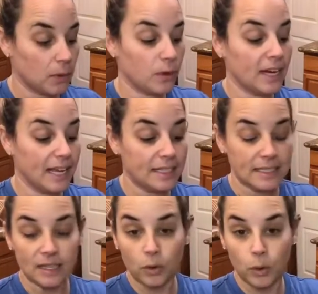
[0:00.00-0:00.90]
I went ahead and
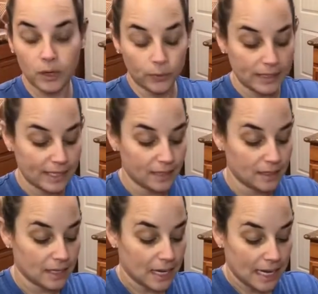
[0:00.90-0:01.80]
did a quick
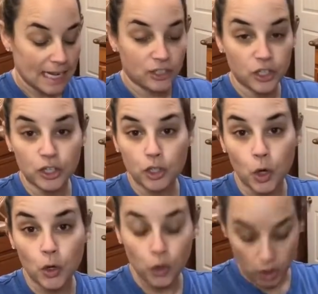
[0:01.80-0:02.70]
release. It took a
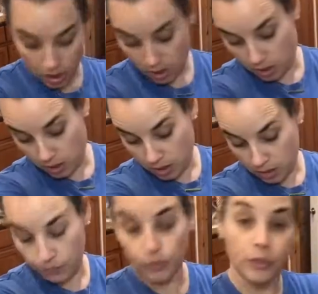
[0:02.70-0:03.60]
total
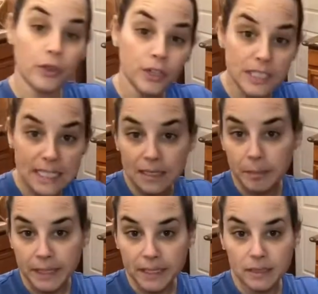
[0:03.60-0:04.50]
of 13
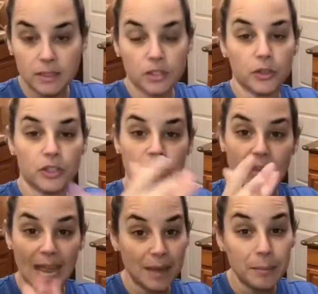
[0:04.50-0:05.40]
minutes. So it took
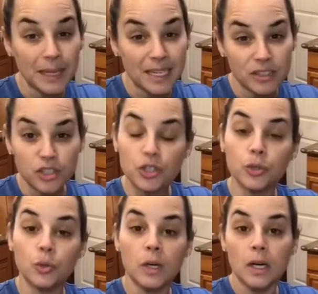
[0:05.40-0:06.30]
8 minutes
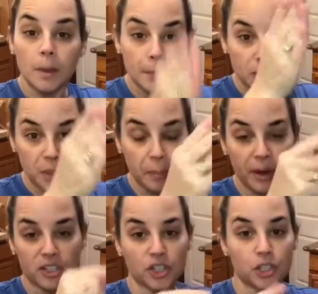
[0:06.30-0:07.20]
to build up
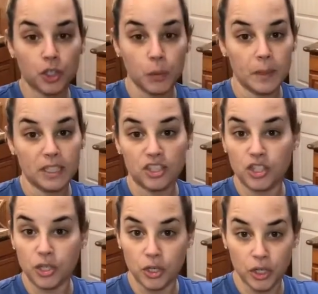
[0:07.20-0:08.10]
pressure, 2 minutes
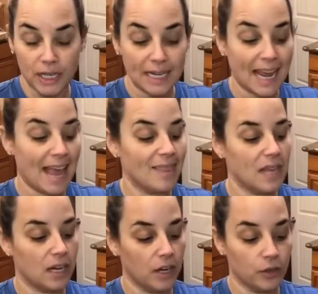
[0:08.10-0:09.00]
to cook it, and
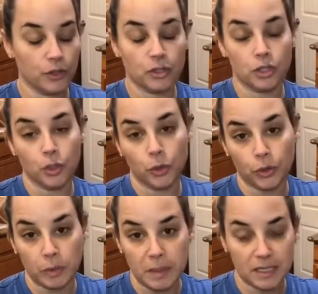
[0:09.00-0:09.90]
then another 2 or
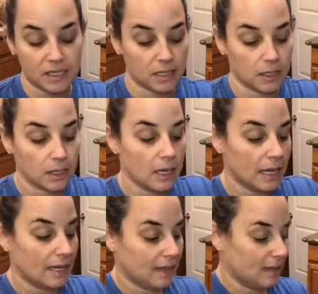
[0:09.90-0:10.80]
3 minutes to
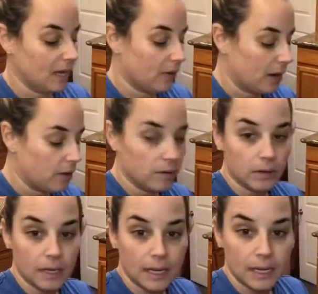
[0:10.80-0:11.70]
let the air out.
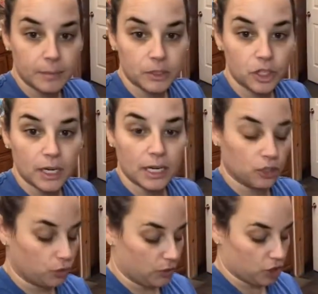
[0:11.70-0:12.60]
And I'm gonna try to
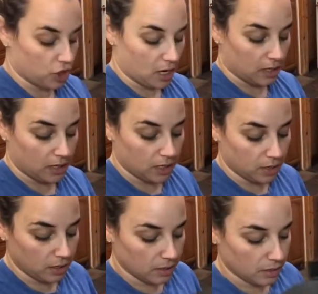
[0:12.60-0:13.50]
get you in the shot here.